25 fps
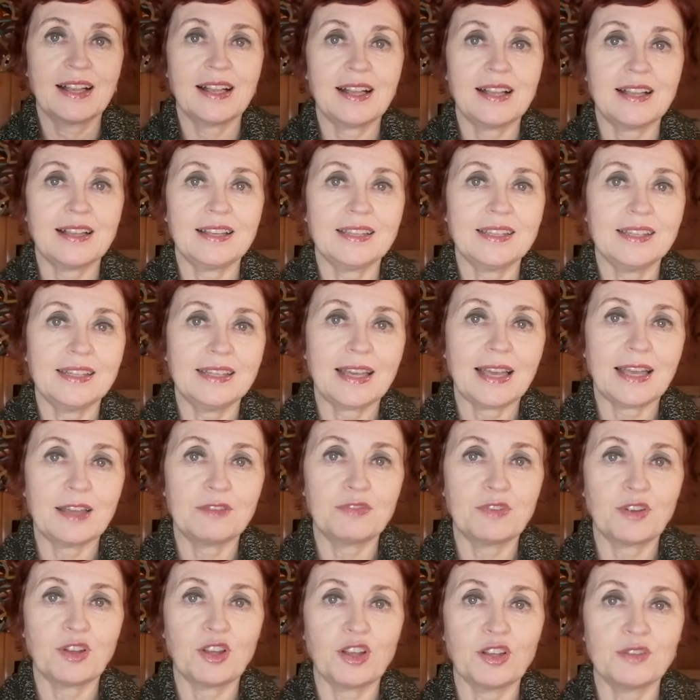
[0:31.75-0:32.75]
I
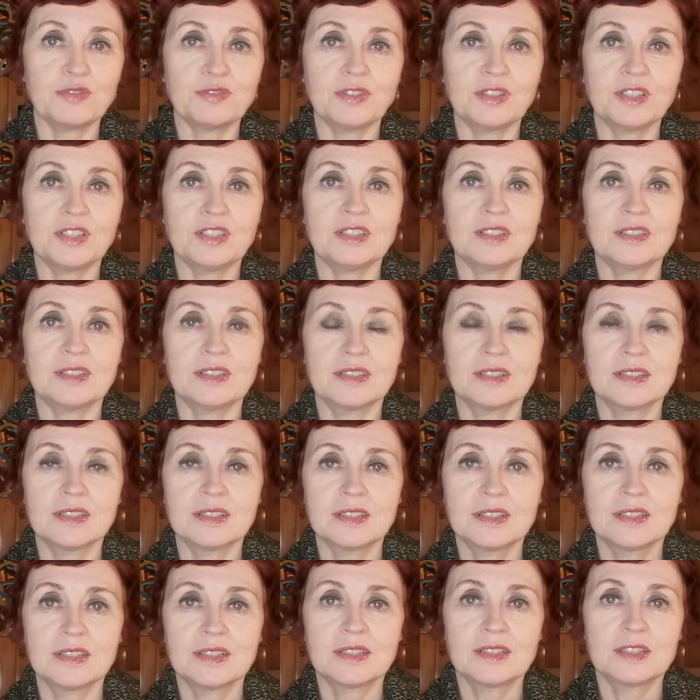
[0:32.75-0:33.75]
have often
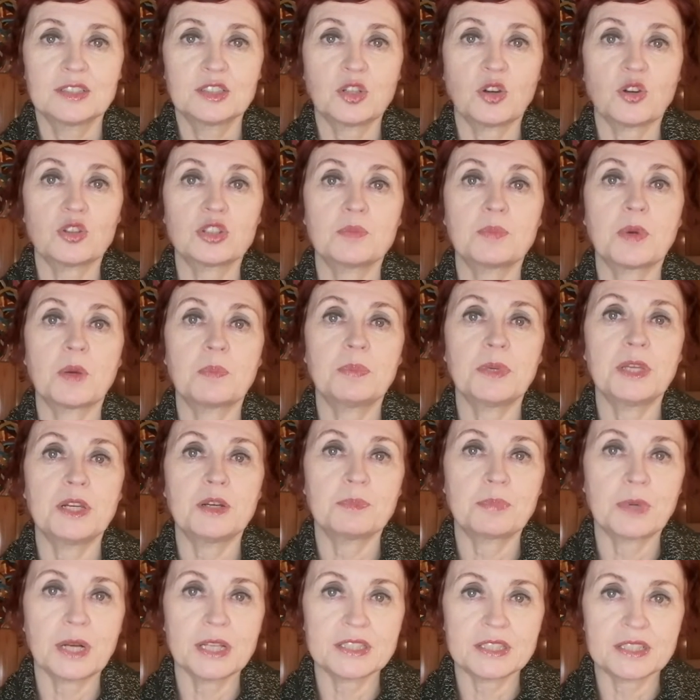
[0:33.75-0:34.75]
talked about being
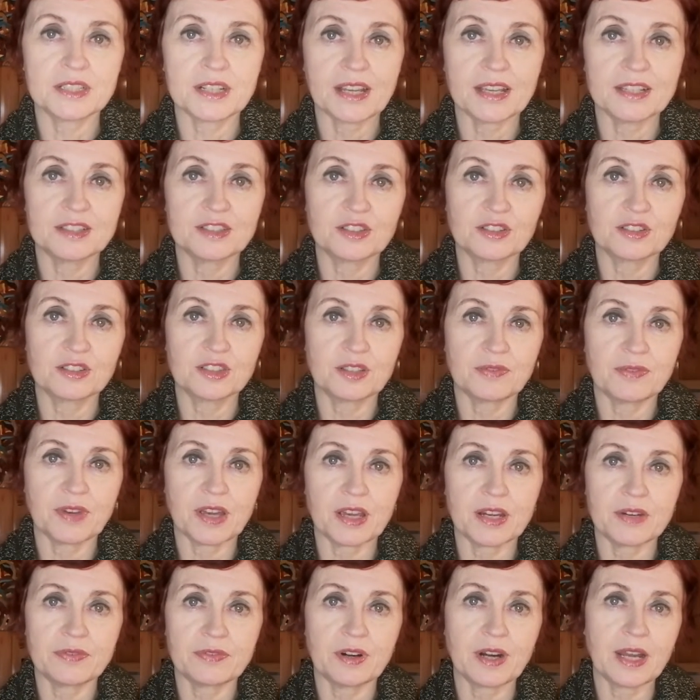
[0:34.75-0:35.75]
a breast cancer
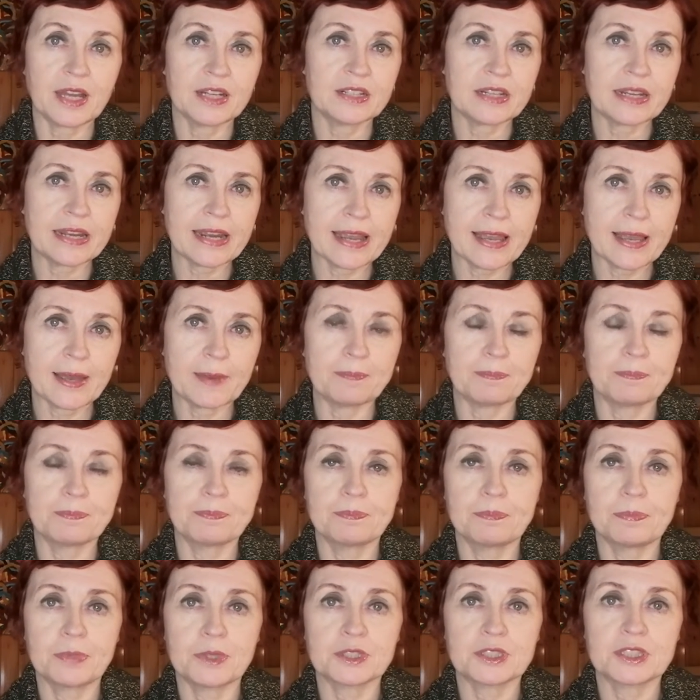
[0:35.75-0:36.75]
survivor, and I am,
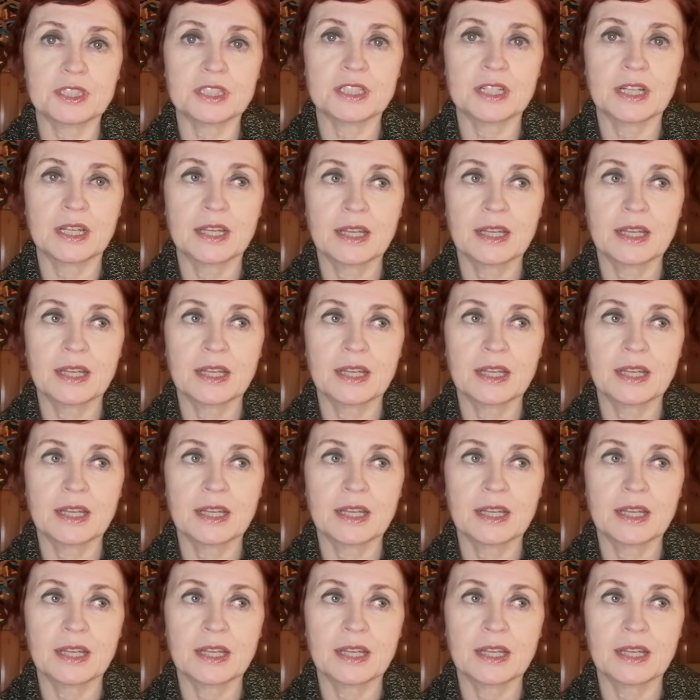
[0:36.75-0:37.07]
but